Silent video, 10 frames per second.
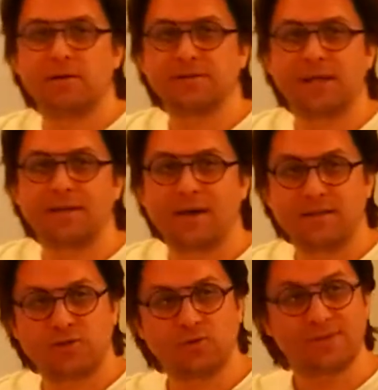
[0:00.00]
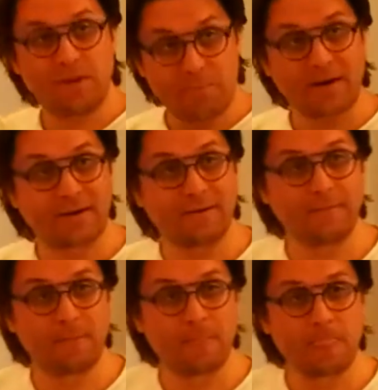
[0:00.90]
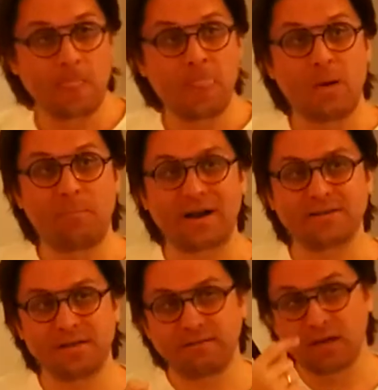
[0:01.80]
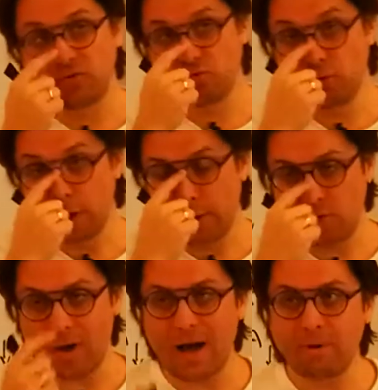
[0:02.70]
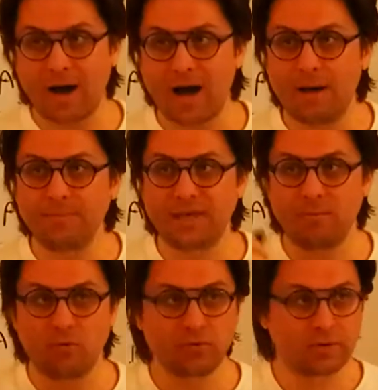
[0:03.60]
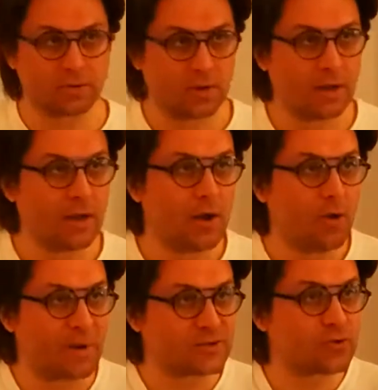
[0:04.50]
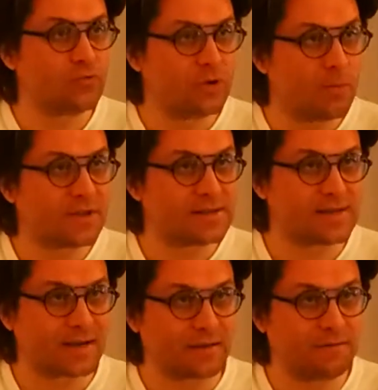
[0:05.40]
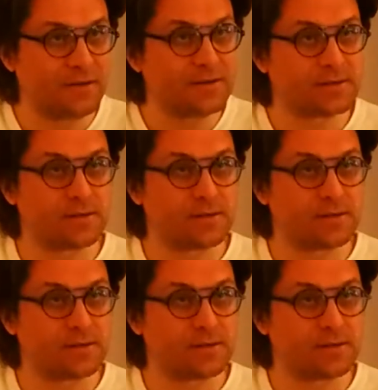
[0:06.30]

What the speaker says: So we find back. You remember Raphael in the ancient traditions. It's Easter. Easter, where does it come from?